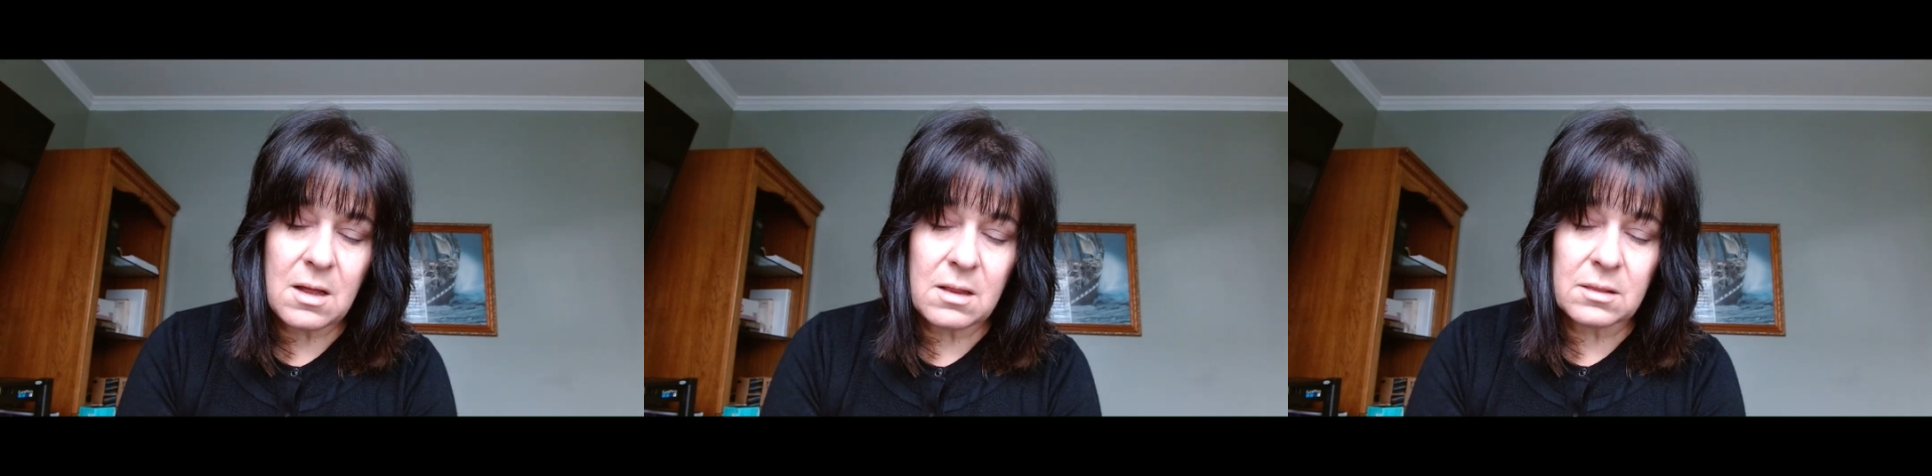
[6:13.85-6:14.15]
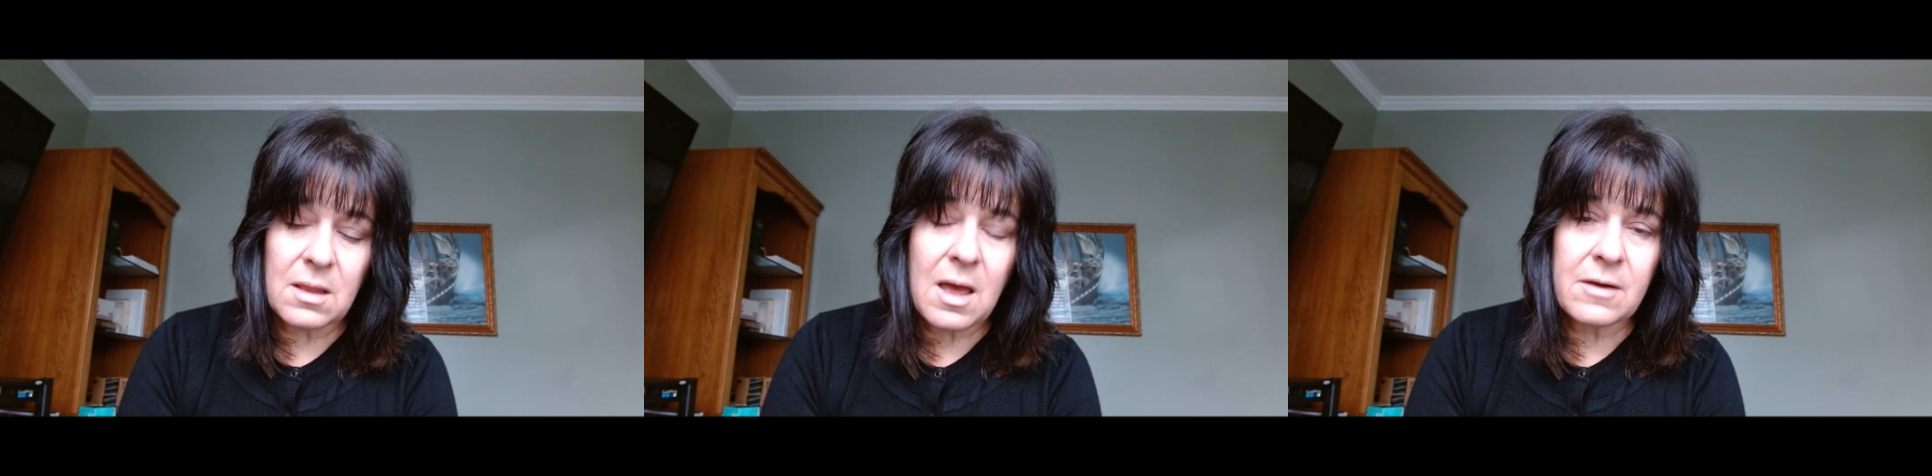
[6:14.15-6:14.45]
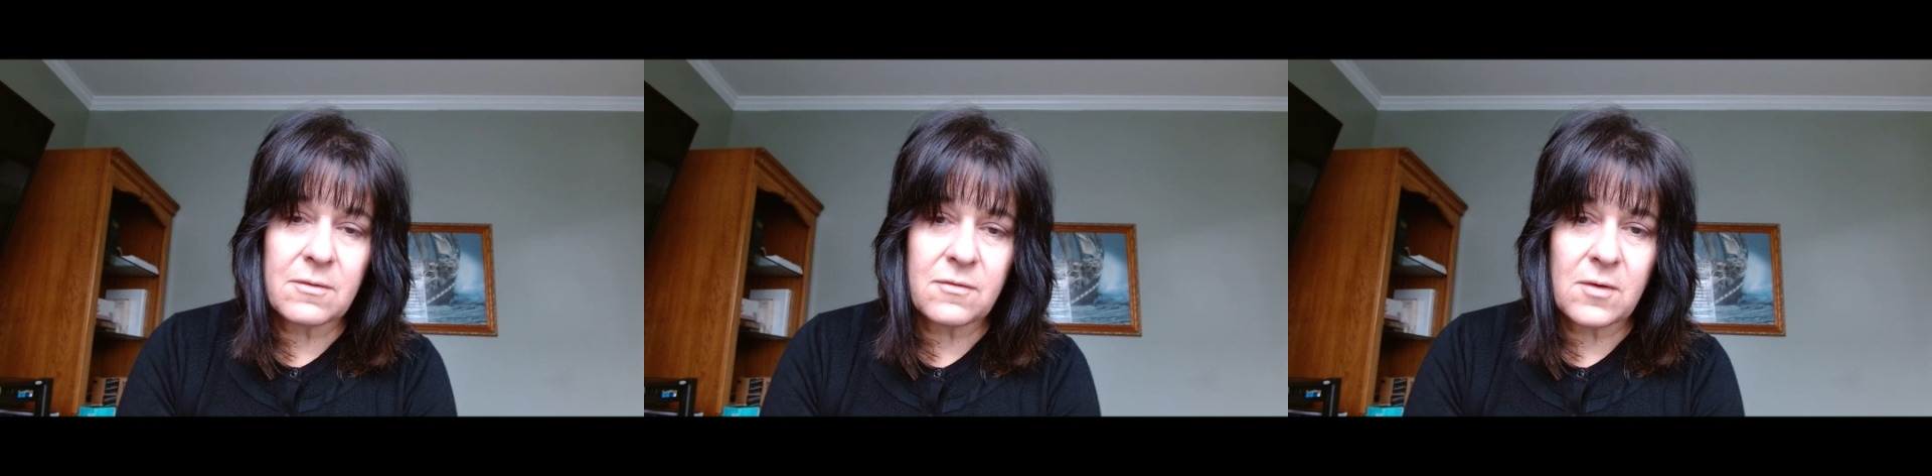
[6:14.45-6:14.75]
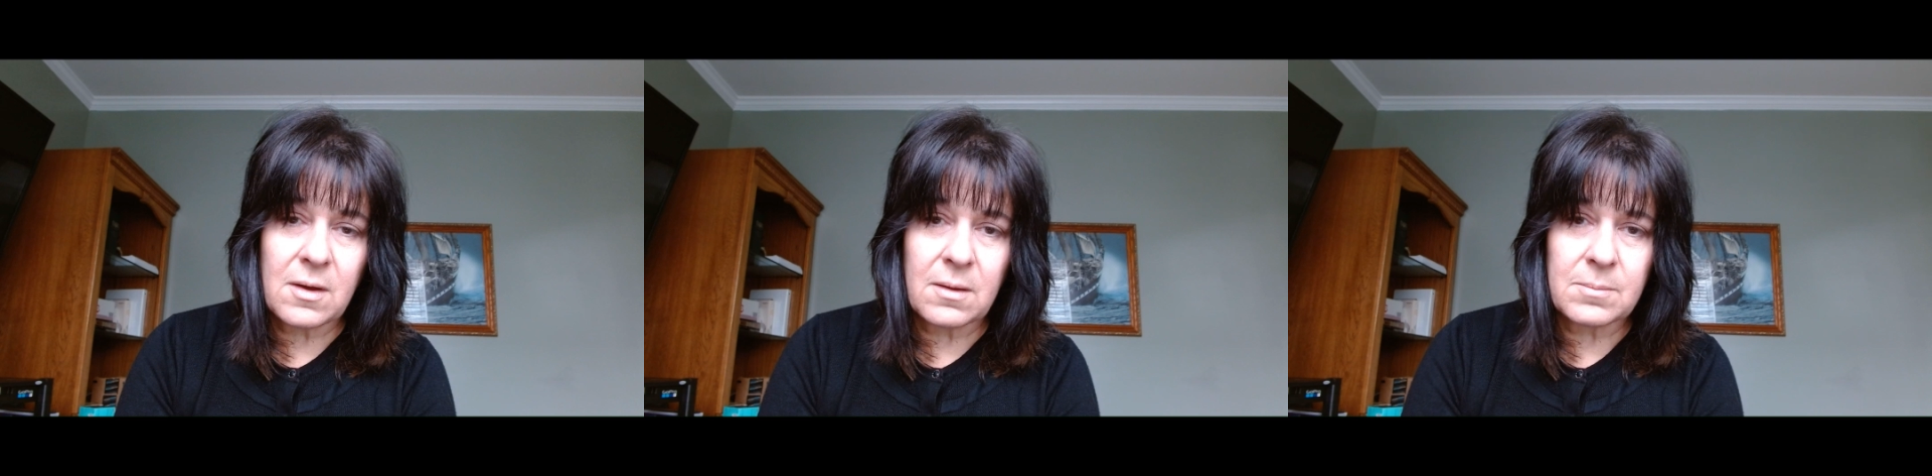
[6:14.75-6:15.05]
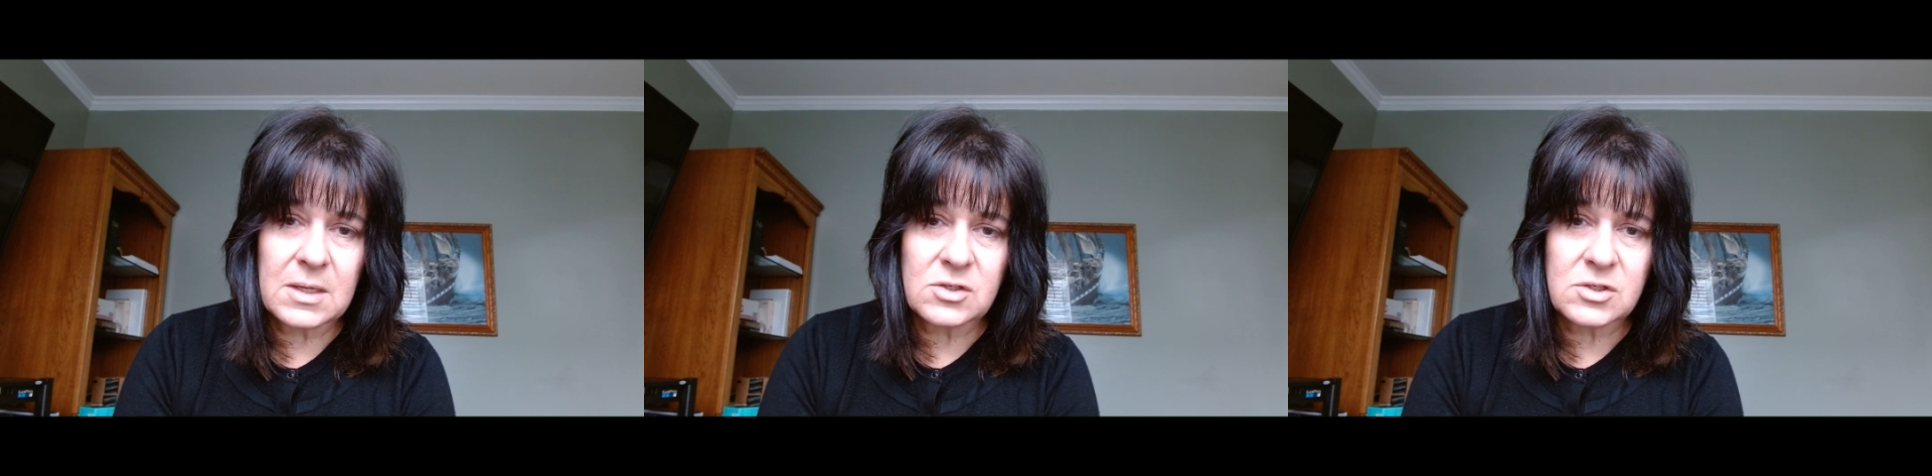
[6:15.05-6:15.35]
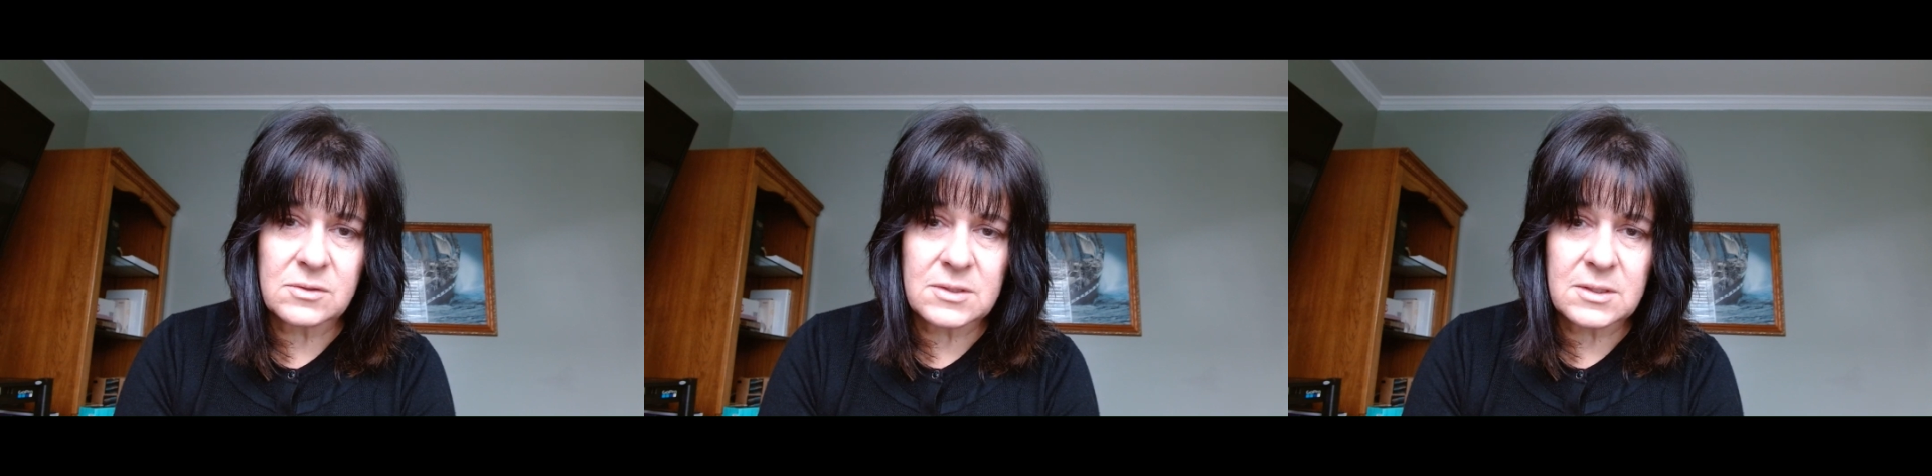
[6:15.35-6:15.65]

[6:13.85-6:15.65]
A lot of insurance